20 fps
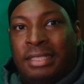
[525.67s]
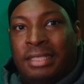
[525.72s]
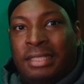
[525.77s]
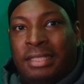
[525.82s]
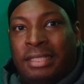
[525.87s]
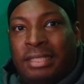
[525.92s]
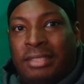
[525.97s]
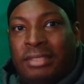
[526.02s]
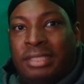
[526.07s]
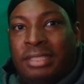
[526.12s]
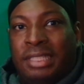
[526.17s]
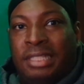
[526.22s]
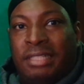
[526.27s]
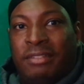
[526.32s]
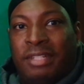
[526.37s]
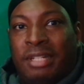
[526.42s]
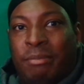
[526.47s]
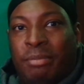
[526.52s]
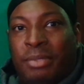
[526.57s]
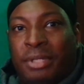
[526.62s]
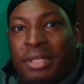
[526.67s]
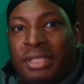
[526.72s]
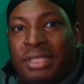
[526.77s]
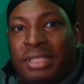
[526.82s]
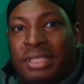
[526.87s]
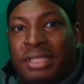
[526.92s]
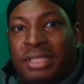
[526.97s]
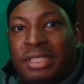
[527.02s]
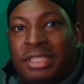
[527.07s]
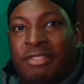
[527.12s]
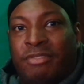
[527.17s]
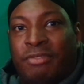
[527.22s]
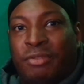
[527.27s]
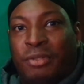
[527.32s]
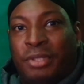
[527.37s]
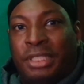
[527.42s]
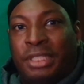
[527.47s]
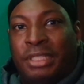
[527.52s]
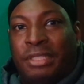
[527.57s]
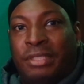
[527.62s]
You see if that person is
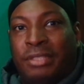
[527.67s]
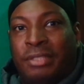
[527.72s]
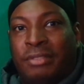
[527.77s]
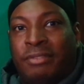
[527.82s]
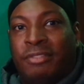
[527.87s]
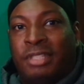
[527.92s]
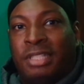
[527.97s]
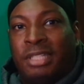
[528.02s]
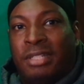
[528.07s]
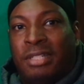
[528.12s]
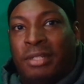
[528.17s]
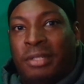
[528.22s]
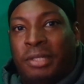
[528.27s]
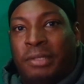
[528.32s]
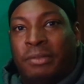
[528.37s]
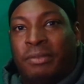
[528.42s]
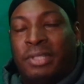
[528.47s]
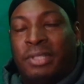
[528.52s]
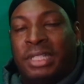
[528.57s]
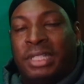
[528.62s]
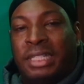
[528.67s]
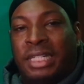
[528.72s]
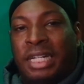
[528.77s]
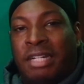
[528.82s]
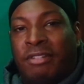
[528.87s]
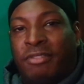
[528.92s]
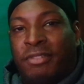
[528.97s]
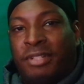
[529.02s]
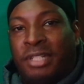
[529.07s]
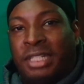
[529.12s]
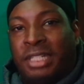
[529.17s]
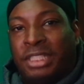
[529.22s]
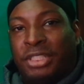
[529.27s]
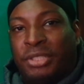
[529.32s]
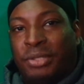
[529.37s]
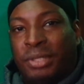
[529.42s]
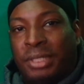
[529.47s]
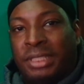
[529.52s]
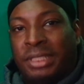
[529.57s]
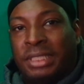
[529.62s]
for you for the long run, not for a
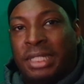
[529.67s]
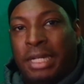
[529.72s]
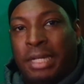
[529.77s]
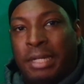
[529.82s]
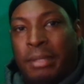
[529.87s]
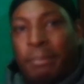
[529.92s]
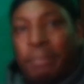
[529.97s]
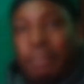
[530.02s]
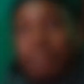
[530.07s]
short time.